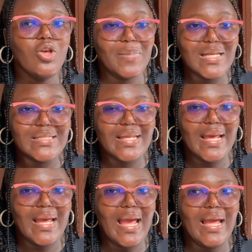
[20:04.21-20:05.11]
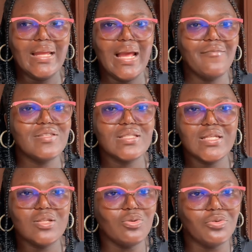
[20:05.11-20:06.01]
This past year, I have
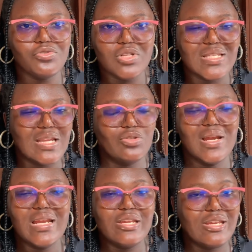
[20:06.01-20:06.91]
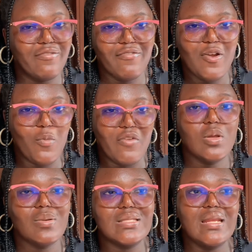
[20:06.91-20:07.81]
seen growth in a totally different way.
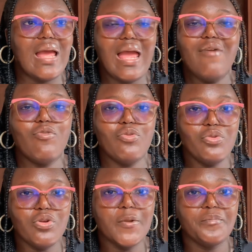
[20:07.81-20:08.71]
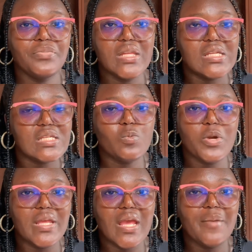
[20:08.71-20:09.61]
I would say that I have grown in this
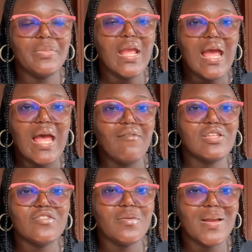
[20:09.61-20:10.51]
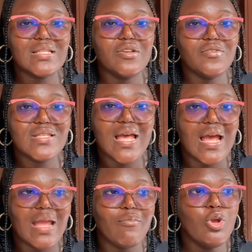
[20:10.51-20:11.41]
1 year. I have given myself
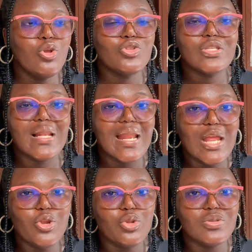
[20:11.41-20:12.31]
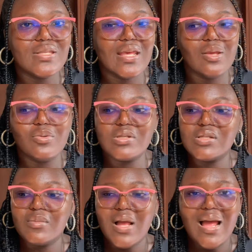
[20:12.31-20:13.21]
time to learn new
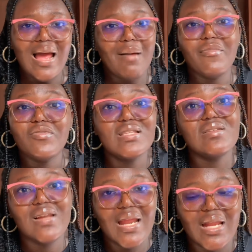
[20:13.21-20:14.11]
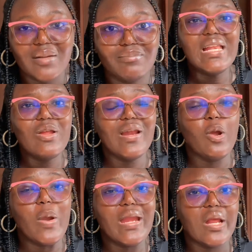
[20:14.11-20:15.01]
skills. I'm even still learning. Currently
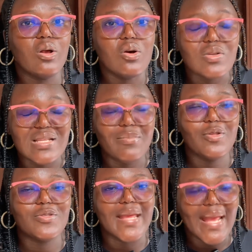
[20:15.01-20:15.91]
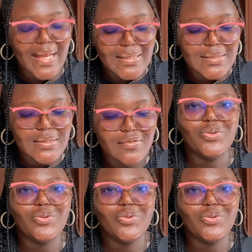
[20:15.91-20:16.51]
undergoing a course that's about to end.